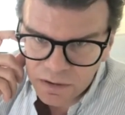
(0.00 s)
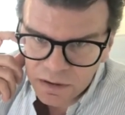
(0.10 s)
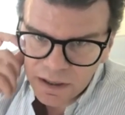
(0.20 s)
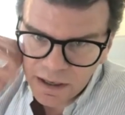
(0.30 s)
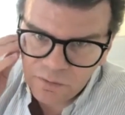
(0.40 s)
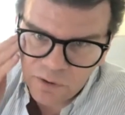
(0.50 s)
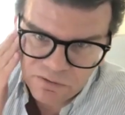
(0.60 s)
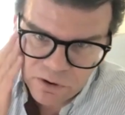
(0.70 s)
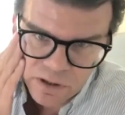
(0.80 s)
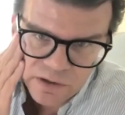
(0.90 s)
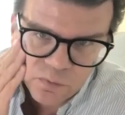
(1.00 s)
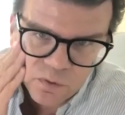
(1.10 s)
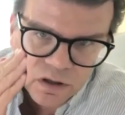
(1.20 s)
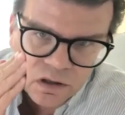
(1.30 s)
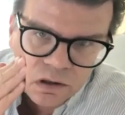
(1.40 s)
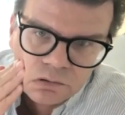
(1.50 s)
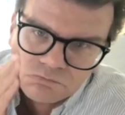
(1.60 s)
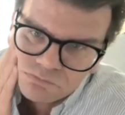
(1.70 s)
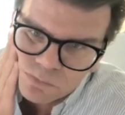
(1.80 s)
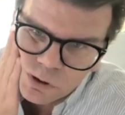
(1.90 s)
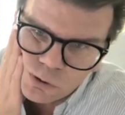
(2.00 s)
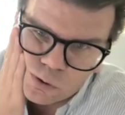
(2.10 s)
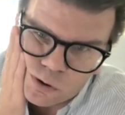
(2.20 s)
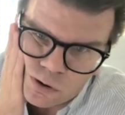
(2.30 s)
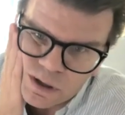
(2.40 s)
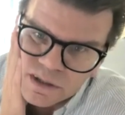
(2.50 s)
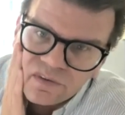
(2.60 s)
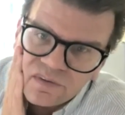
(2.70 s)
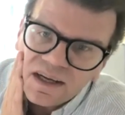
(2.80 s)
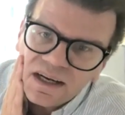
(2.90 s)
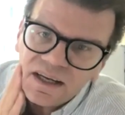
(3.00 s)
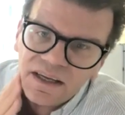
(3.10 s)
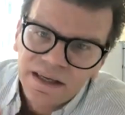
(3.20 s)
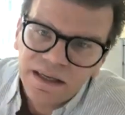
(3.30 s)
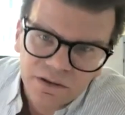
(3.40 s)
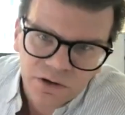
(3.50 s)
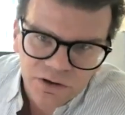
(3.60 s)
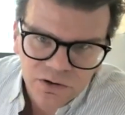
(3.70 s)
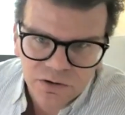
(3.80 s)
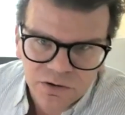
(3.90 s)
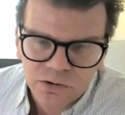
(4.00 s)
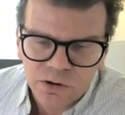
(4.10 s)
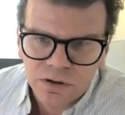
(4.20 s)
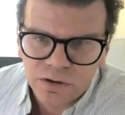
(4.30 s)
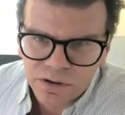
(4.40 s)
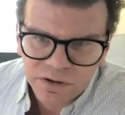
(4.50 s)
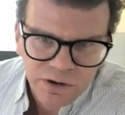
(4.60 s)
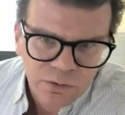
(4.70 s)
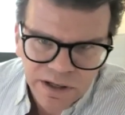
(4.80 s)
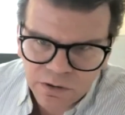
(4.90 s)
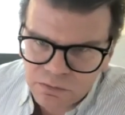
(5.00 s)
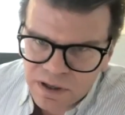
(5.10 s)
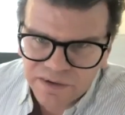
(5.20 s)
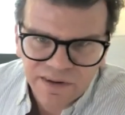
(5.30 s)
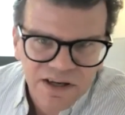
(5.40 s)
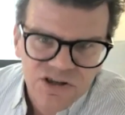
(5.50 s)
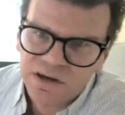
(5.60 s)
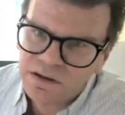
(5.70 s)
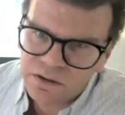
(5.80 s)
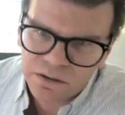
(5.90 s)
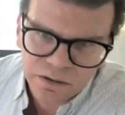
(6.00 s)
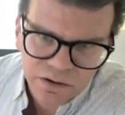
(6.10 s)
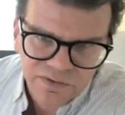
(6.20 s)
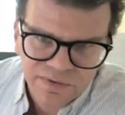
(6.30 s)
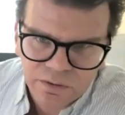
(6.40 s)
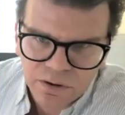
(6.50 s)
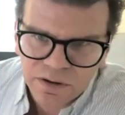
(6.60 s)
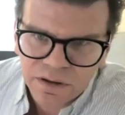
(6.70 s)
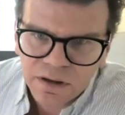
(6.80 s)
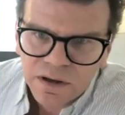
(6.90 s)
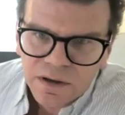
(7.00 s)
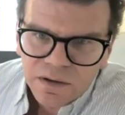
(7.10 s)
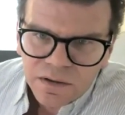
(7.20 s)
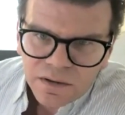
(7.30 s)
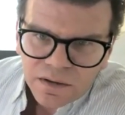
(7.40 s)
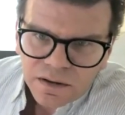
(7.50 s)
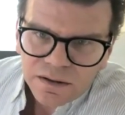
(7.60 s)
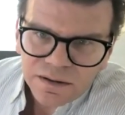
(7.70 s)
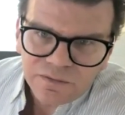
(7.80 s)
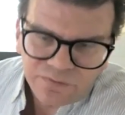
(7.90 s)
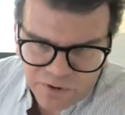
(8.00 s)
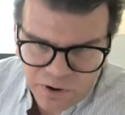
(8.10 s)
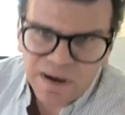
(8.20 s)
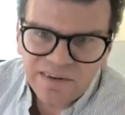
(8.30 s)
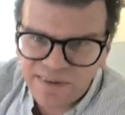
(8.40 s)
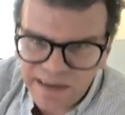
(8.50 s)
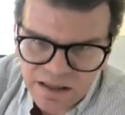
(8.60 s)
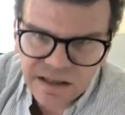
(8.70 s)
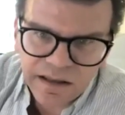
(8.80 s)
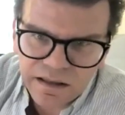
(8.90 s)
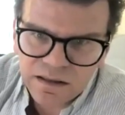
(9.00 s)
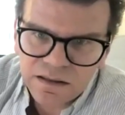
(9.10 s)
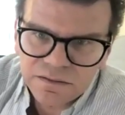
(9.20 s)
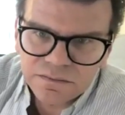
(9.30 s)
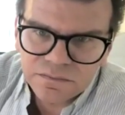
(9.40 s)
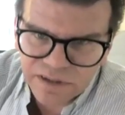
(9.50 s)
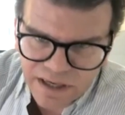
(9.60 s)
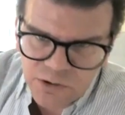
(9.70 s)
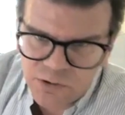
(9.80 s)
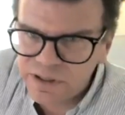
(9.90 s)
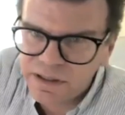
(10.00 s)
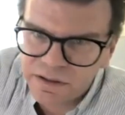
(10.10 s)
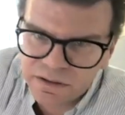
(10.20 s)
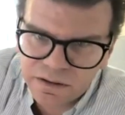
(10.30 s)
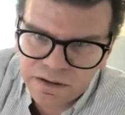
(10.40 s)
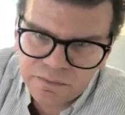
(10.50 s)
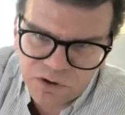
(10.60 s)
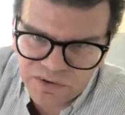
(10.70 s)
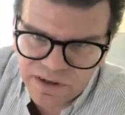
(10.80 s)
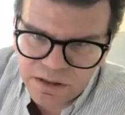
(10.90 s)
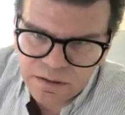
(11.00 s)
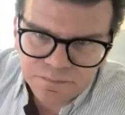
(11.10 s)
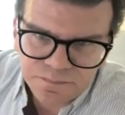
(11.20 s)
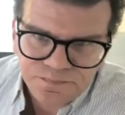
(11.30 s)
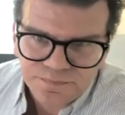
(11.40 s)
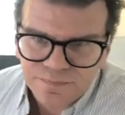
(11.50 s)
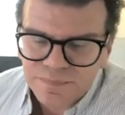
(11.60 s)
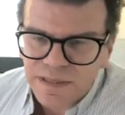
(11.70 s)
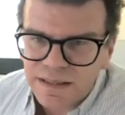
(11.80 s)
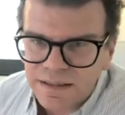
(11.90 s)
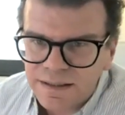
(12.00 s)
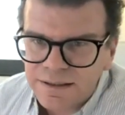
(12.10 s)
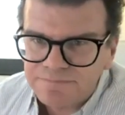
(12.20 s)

And we have only one cohort study, not controlled, no randomization, not so on, from a single country in Brazil. Yeah.